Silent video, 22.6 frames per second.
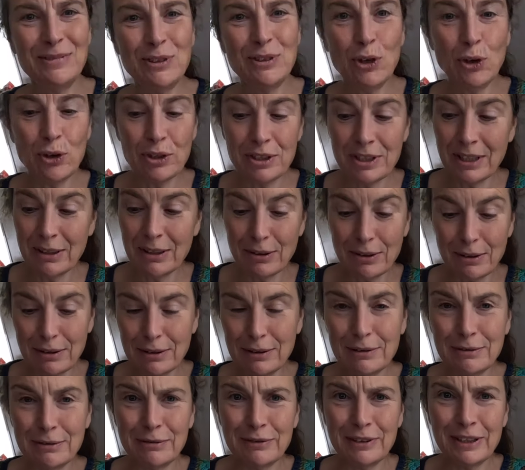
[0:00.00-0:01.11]
Not
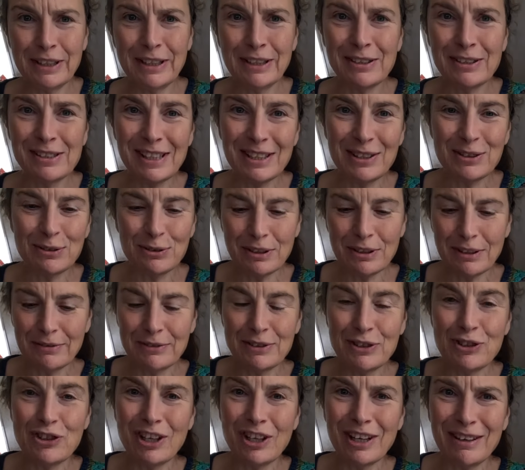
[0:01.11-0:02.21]
alcohol free because I don't
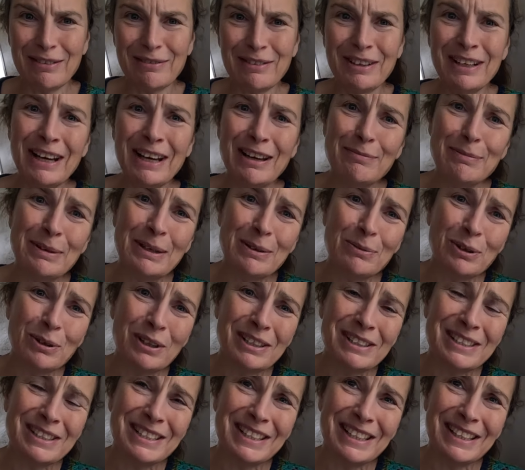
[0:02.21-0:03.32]
have to drive, and I've been at
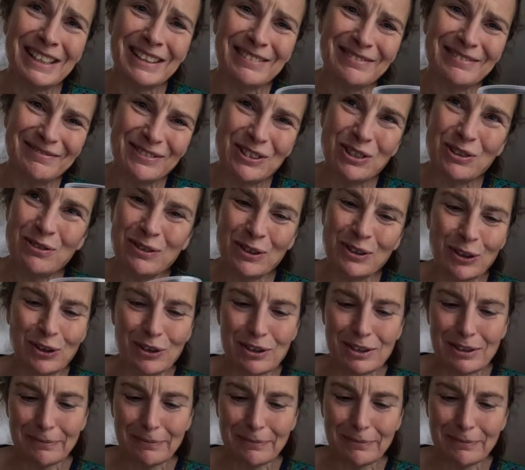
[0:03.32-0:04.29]
work today. You've not.